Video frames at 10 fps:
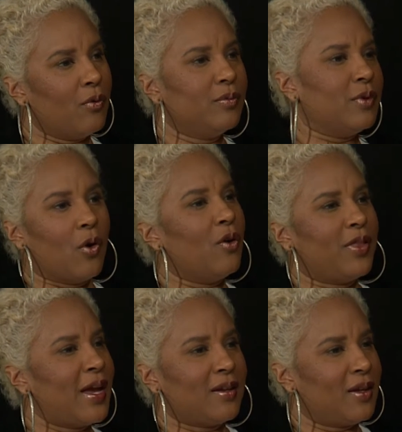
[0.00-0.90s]
all
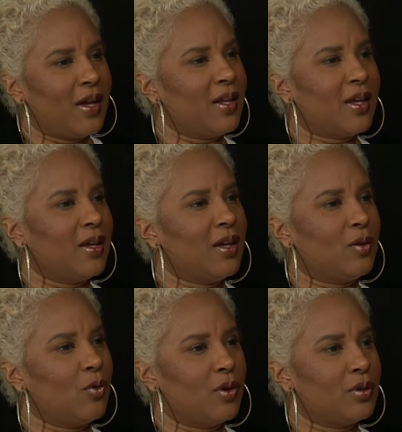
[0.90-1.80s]
that etiquette in
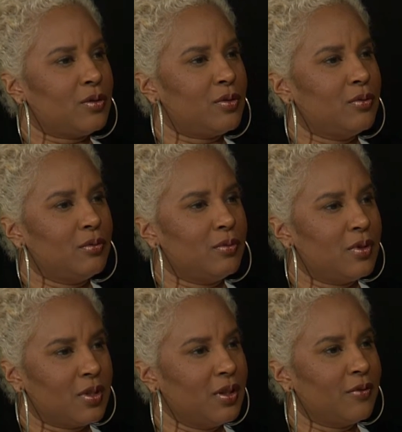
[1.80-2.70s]
order to
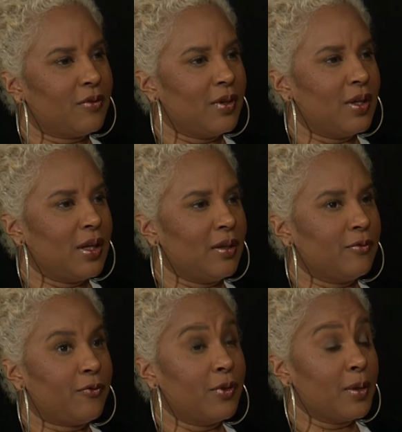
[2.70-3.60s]
deliver it and
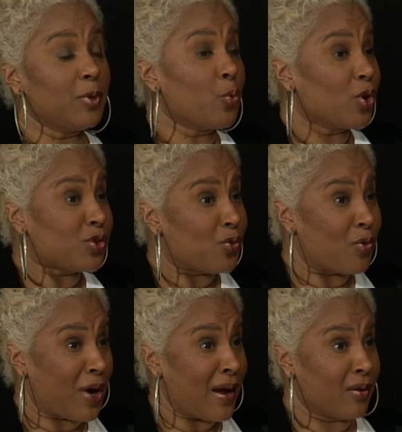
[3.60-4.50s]
for them to want you around.